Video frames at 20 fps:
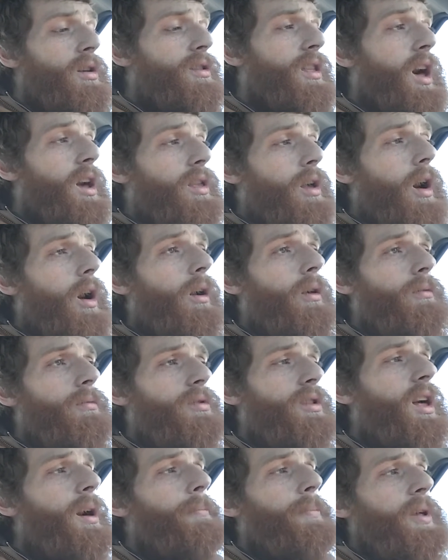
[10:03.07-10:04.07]
they know
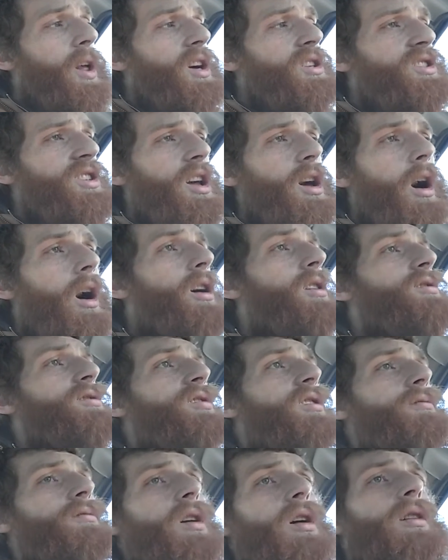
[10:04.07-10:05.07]
that, plus they
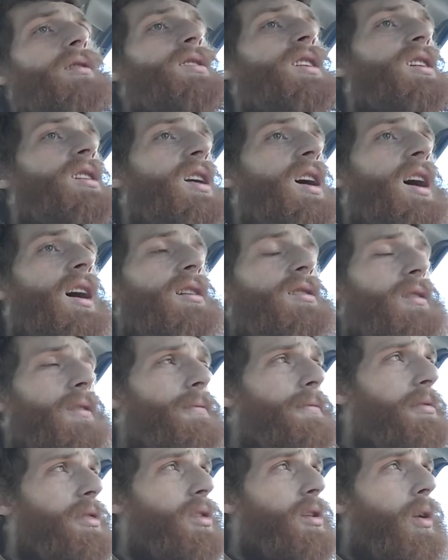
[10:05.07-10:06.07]
also know that out
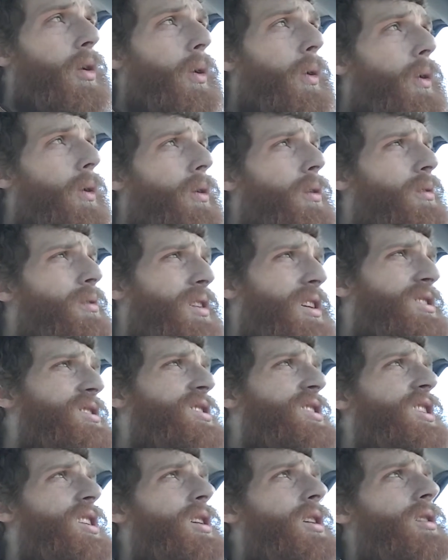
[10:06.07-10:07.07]
of the whole, let's
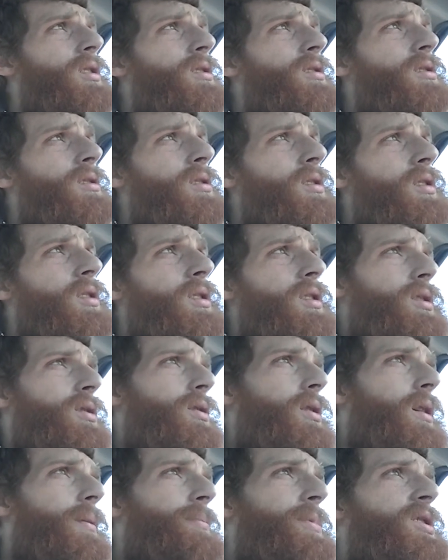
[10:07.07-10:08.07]
see,
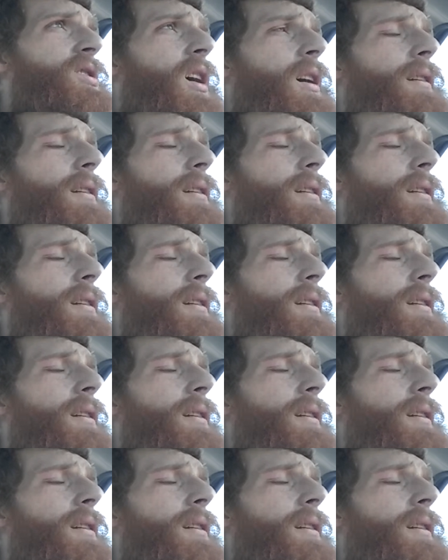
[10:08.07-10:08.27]
I've been